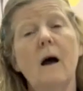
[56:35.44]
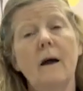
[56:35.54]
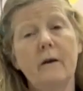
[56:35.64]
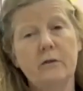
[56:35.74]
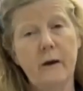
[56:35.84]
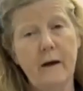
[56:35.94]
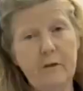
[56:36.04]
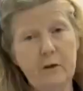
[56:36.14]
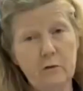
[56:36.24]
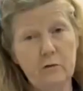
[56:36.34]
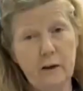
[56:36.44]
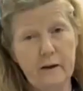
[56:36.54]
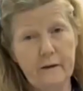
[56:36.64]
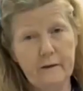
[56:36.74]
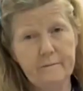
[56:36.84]
also have a
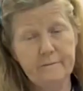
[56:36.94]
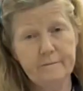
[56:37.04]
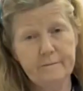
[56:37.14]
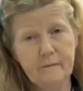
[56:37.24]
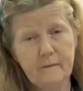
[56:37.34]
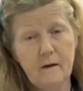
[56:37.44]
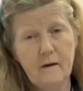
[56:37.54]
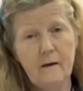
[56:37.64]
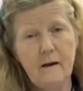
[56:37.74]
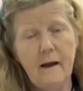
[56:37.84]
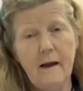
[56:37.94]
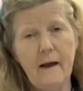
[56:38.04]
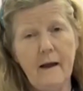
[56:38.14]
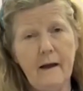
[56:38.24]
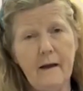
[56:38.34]
newsletter,
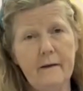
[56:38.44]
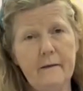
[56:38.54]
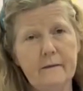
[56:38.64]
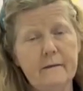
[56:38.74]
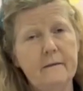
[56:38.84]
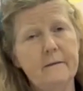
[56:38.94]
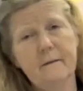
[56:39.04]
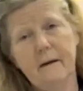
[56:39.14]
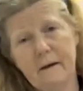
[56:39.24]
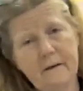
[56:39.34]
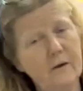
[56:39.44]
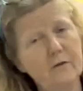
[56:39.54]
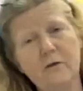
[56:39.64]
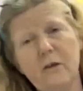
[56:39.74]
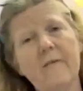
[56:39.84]
and I guess I'll
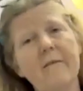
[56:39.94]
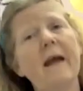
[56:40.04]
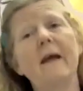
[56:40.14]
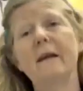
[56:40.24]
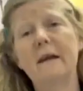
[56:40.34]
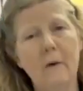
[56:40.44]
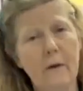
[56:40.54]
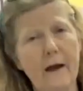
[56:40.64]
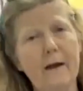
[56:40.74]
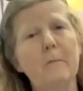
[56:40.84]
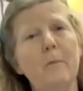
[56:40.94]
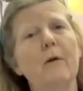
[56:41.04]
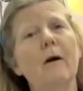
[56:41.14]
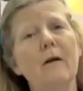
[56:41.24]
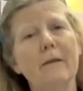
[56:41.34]
just have Andy go ahead and
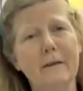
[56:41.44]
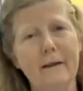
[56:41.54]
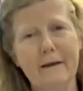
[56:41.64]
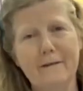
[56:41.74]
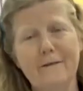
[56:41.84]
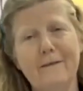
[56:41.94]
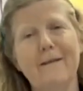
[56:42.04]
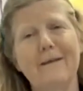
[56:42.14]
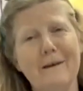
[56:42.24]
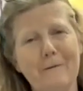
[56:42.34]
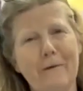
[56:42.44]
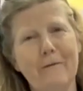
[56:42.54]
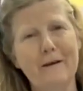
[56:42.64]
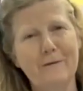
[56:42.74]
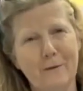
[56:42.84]
put all the links to the different
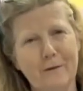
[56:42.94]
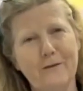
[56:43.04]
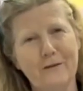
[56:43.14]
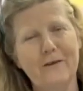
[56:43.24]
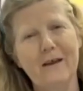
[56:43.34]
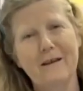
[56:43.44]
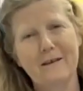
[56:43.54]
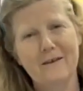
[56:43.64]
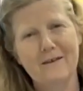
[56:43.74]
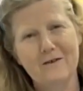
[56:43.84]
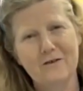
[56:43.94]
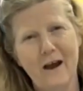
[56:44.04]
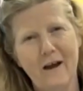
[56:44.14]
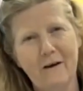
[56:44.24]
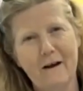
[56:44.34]
resources into the
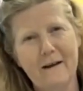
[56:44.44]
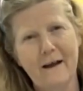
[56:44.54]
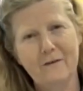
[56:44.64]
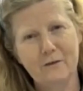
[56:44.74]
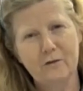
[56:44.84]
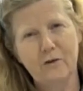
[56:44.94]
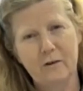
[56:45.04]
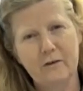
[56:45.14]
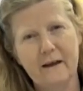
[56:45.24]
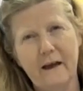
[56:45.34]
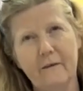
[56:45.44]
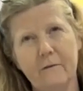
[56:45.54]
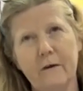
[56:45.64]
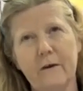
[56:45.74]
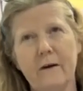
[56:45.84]
chat right now, so it's all together
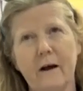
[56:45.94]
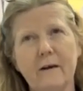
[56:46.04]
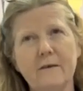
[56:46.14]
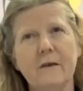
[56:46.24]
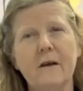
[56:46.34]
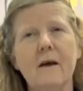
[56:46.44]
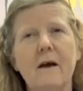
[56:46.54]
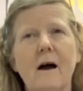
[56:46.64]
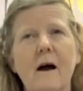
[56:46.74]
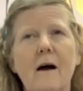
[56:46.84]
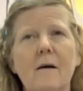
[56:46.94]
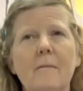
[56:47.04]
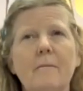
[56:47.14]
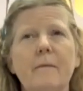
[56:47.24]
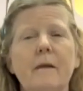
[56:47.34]
for you guys.
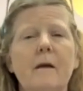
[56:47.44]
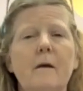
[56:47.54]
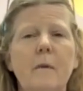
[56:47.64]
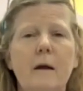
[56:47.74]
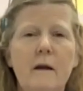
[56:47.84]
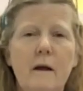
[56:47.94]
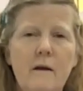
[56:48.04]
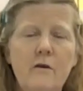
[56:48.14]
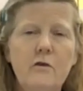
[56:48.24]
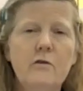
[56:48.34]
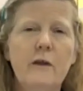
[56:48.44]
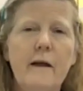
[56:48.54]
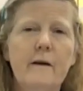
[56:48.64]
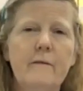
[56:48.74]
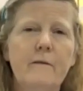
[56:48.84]
But a
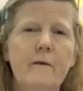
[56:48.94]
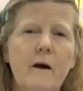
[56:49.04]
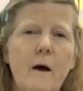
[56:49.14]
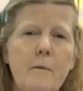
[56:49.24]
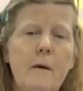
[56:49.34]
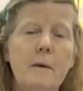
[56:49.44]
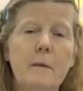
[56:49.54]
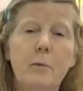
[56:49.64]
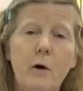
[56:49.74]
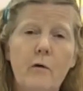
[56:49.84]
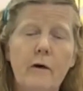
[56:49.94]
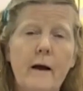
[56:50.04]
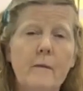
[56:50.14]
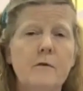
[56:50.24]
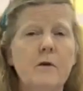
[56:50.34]
newsletter for upcoming
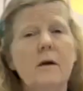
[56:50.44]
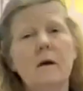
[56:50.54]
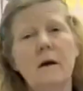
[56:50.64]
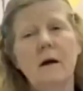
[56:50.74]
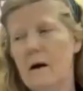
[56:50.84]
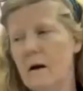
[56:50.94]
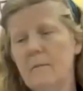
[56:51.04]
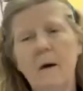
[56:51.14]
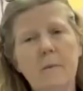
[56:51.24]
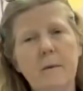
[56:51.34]
programs, when